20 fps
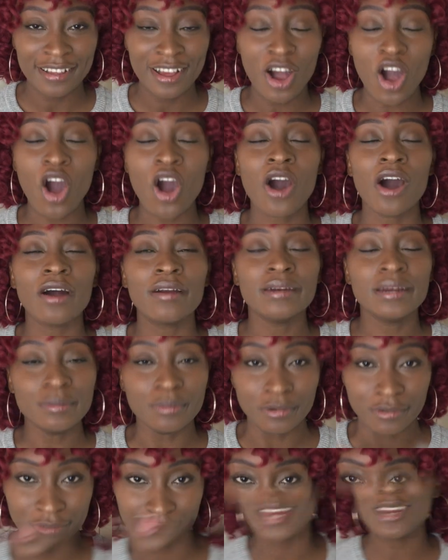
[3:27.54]

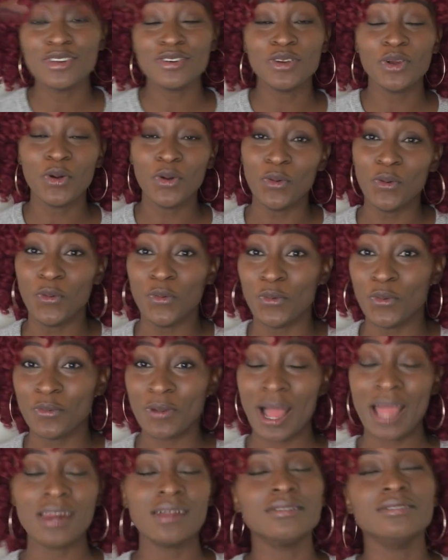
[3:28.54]
Horrible. I
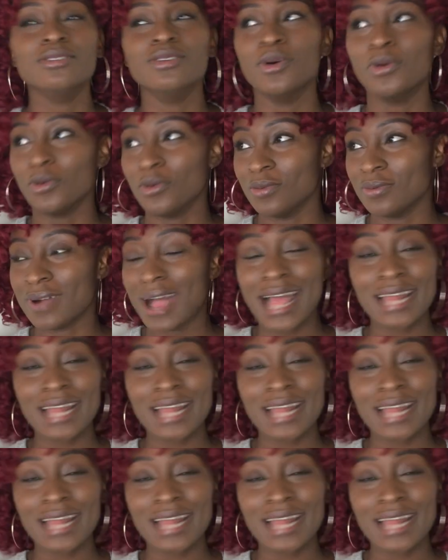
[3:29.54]
don't know.